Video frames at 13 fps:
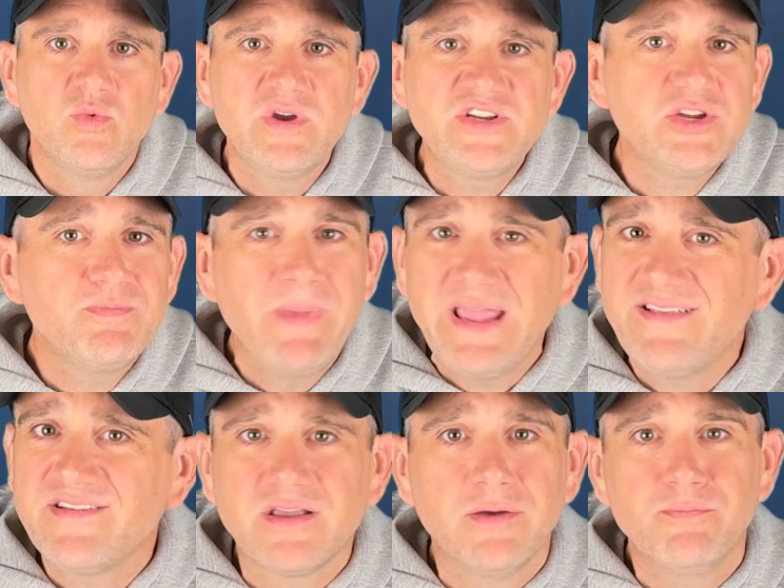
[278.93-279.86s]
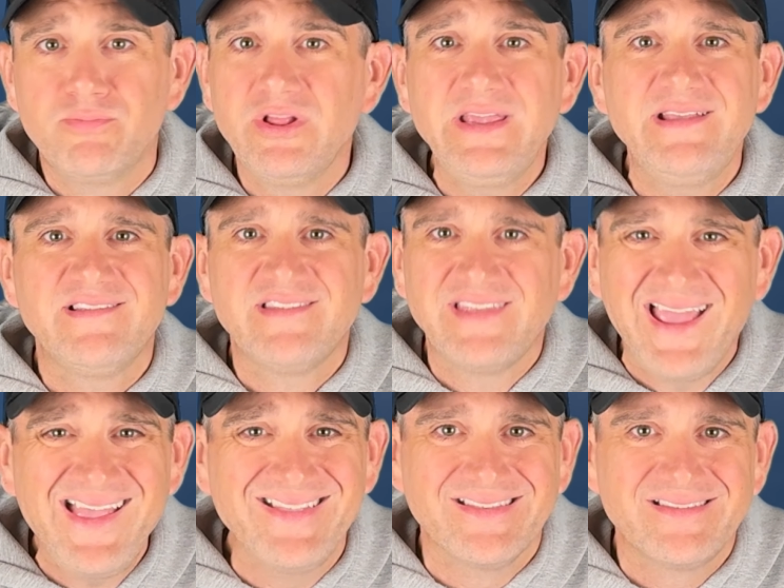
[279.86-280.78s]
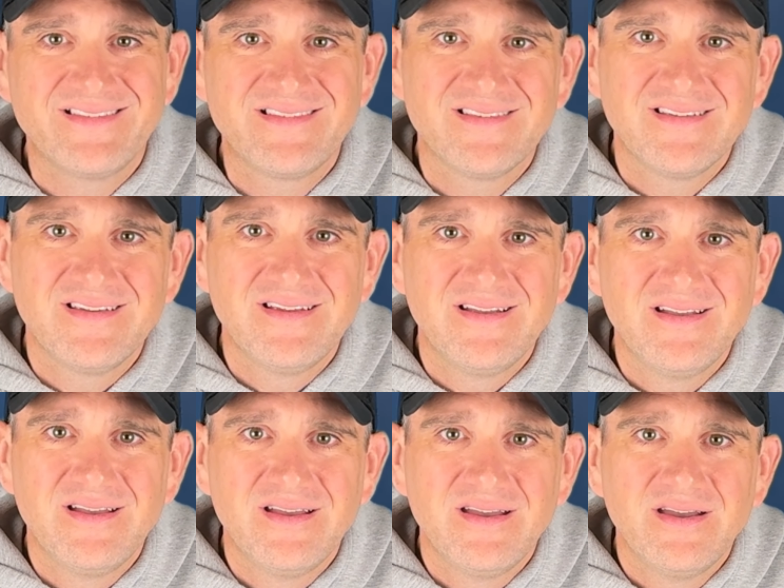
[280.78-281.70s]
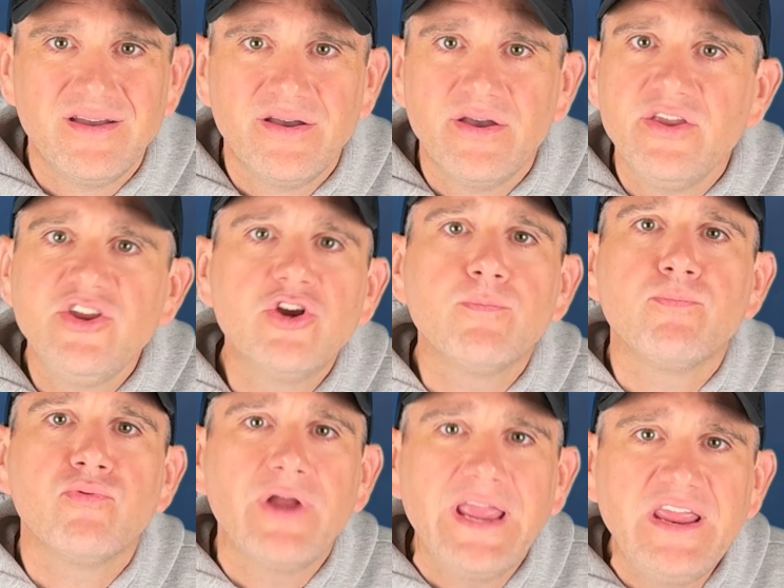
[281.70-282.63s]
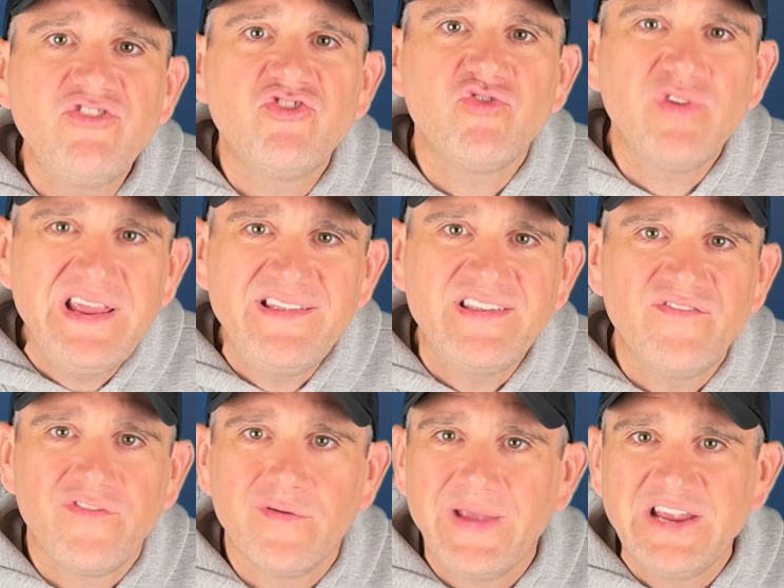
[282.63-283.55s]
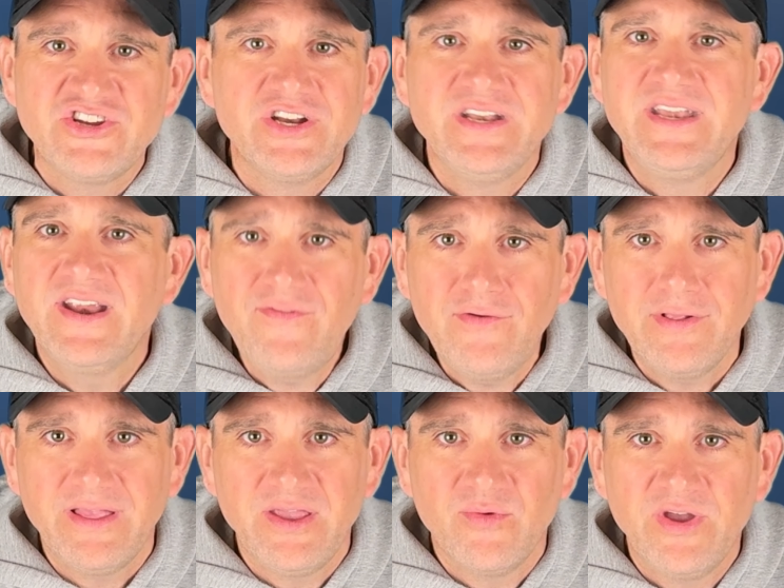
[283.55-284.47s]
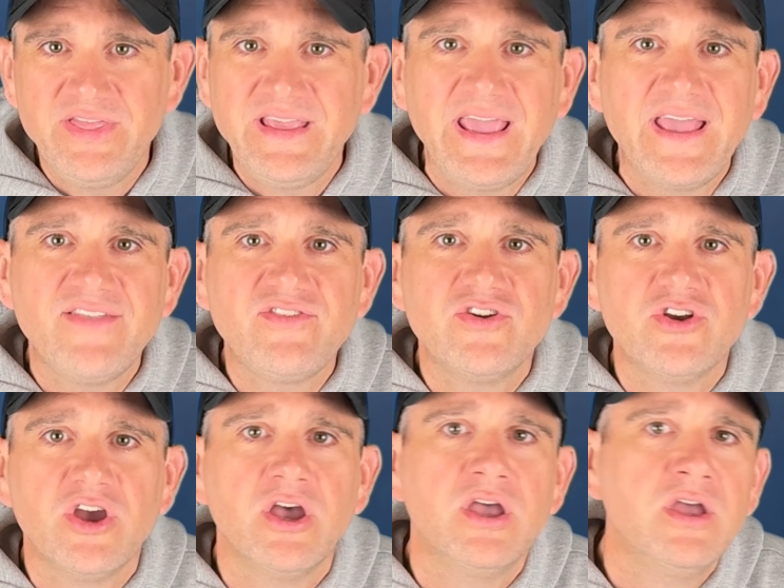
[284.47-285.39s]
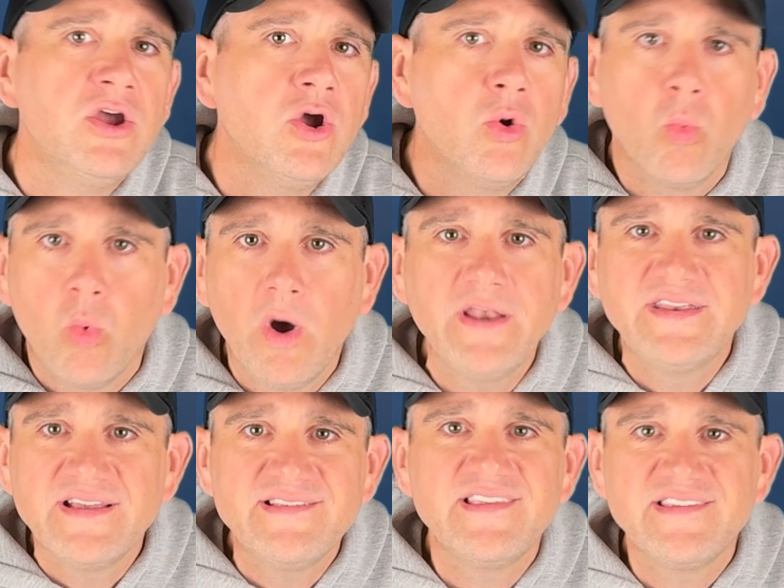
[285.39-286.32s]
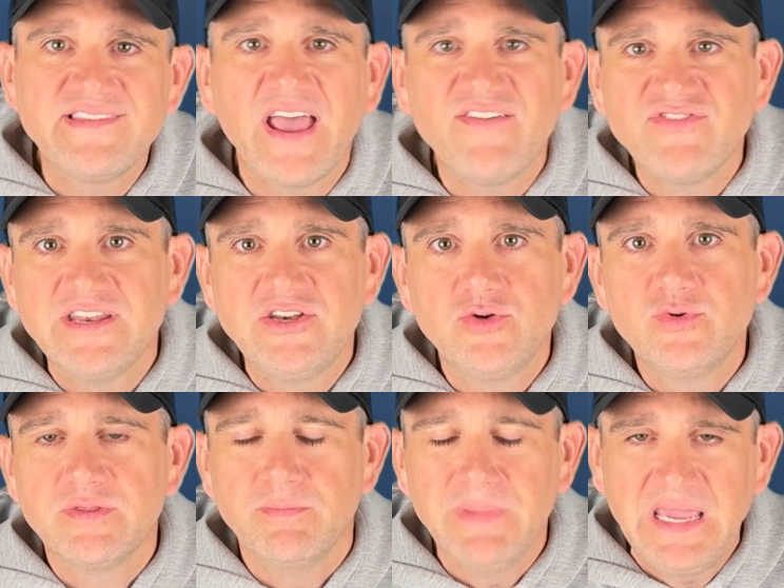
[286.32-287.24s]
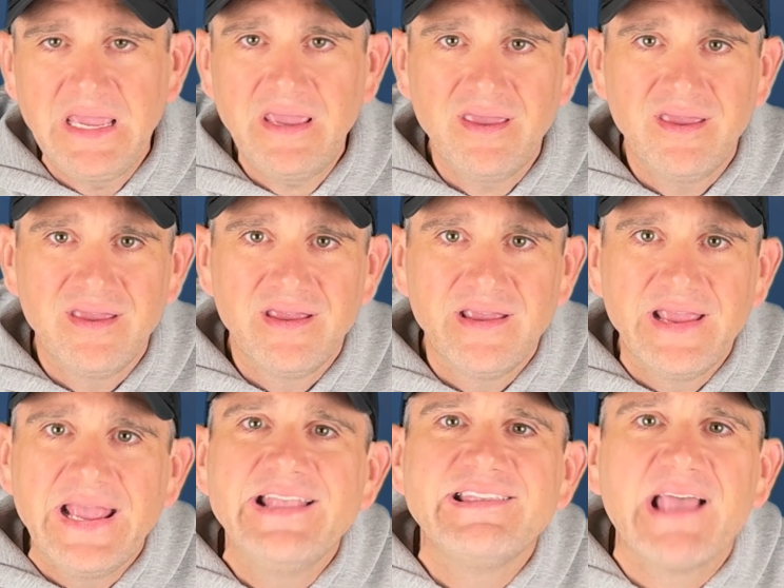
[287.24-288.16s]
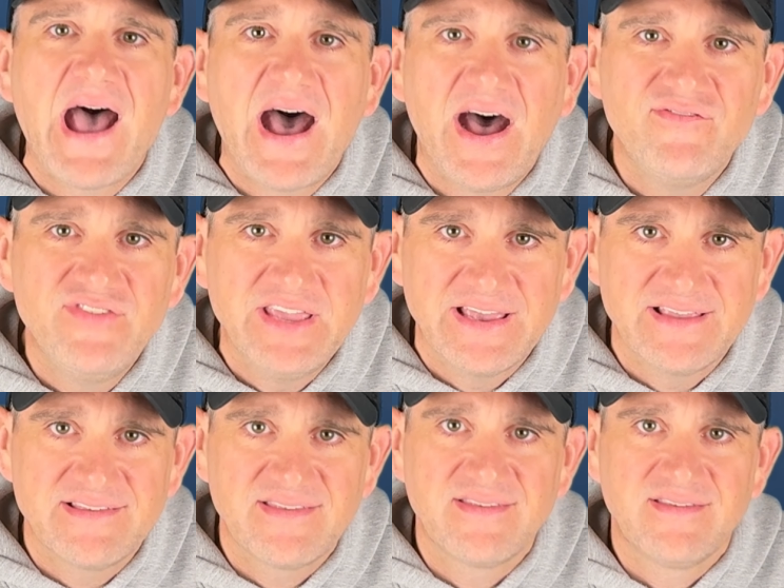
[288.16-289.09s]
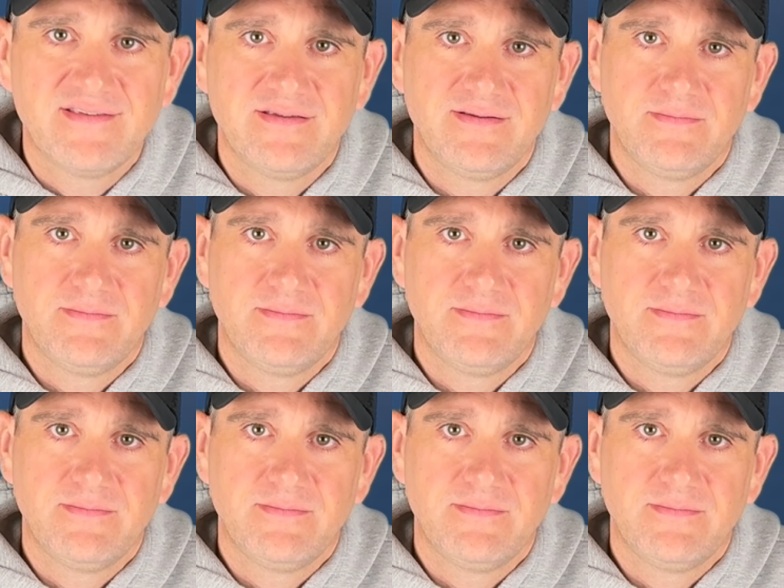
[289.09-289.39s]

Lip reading: Which makes complete sense. Your brain treats information differently when the answer to, what does this have to do with me, is obvious.